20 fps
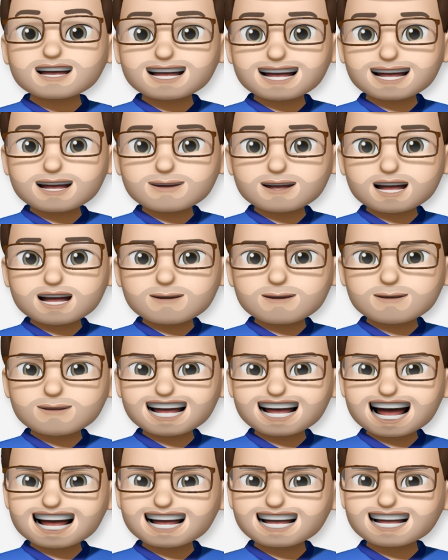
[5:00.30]
sleeve.
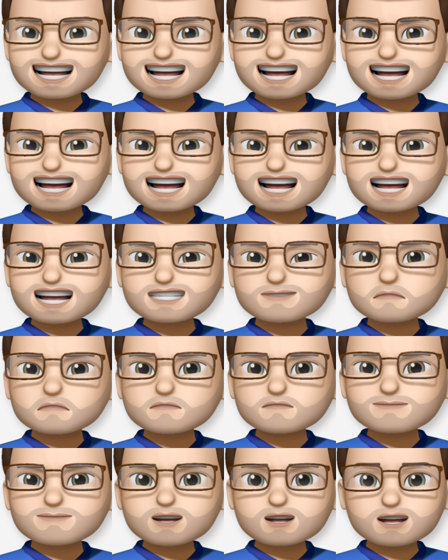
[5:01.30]
Case.
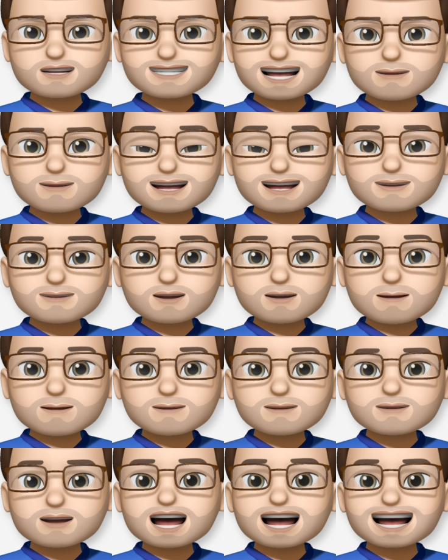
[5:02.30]
Not a great metaphor.
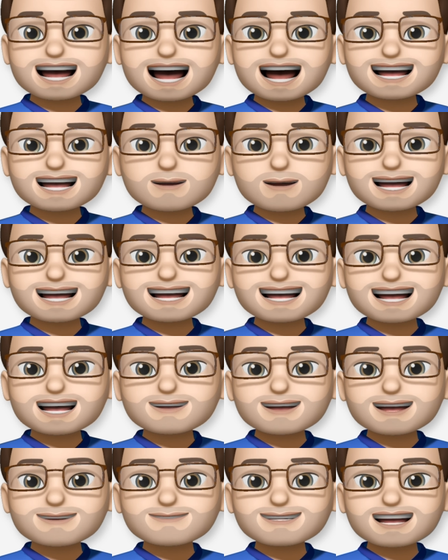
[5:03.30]
Anyway,
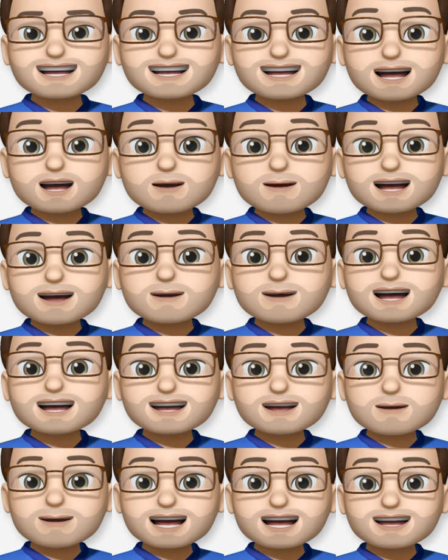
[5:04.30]
if I press and hold that
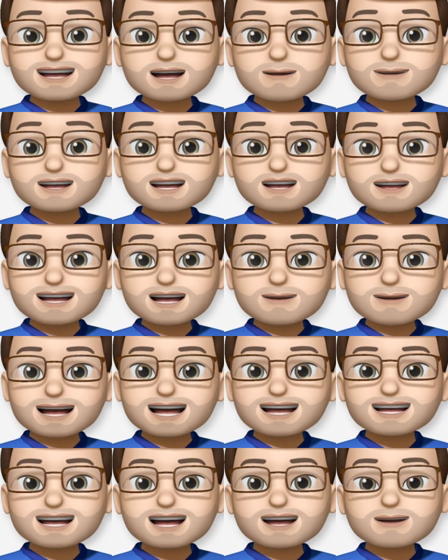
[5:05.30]
button, we can jump straight back to the